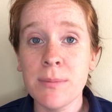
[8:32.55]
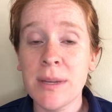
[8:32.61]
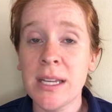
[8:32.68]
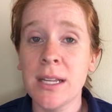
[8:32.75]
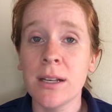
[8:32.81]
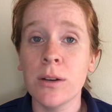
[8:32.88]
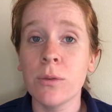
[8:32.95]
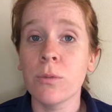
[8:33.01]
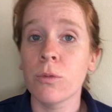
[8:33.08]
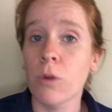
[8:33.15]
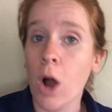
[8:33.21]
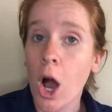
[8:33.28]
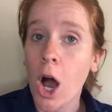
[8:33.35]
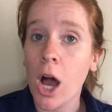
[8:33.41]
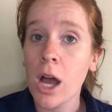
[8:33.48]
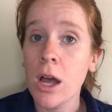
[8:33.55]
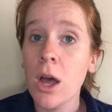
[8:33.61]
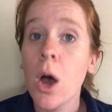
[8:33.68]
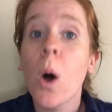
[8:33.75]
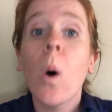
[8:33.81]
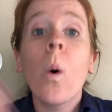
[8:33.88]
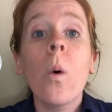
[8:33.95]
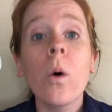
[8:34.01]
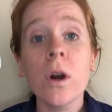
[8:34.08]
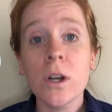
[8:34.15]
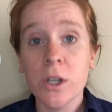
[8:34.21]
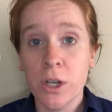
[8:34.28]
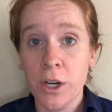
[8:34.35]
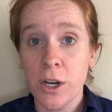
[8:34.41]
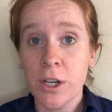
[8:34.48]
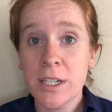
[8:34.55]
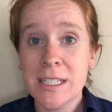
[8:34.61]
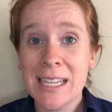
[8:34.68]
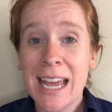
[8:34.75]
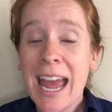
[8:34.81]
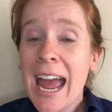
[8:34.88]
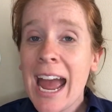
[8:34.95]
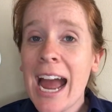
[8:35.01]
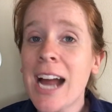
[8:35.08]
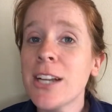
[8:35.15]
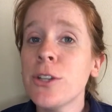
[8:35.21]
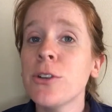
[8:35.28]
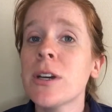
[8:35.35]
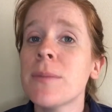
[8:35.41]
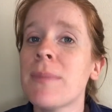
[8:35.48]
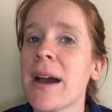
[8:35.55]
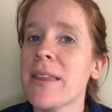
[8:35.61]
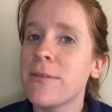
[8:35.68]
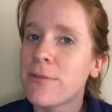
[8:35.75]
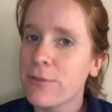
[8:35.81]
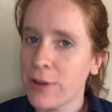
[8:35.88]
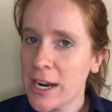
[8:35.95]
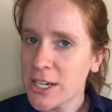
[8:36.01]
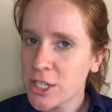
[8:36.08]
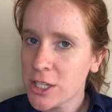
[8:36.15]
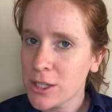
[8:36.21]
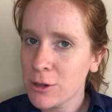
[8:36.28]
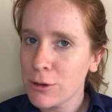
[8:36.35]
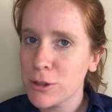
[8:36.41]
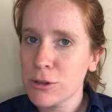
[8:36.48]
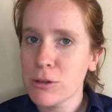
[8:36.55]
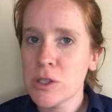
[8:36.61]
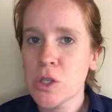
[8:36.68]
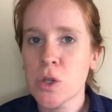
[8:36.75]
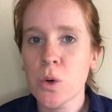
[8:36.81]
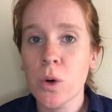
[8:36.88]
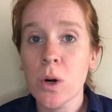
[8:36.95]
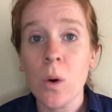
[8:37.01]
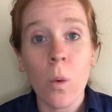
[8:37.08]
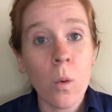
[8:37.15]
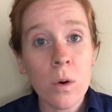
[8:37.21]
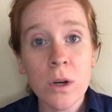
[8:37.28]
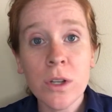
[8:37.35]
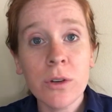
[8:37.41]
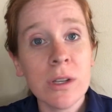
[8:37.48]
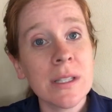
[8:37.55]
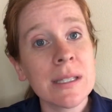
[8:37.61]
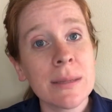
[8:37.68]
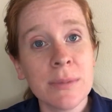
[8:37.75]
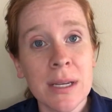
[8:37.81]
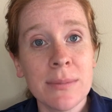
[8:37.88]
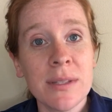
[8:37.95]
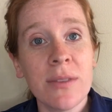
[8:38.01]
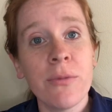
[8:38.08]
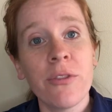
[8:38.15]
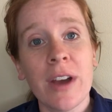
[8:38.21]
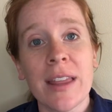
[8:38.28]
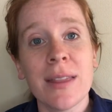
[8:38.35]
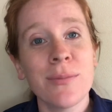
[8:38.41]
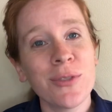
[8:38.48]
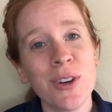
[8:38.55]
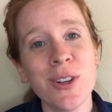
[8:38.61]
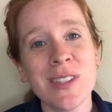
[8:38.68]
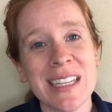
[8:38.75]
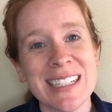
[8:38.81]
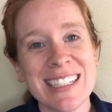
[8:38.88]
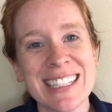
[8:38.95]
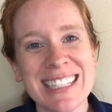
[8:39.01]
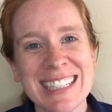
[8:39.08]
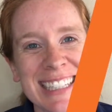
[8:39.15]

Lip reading: be eaten raw or cooked, and you can buy them fresh in the grocery store, or you can sometimes even find them frozen.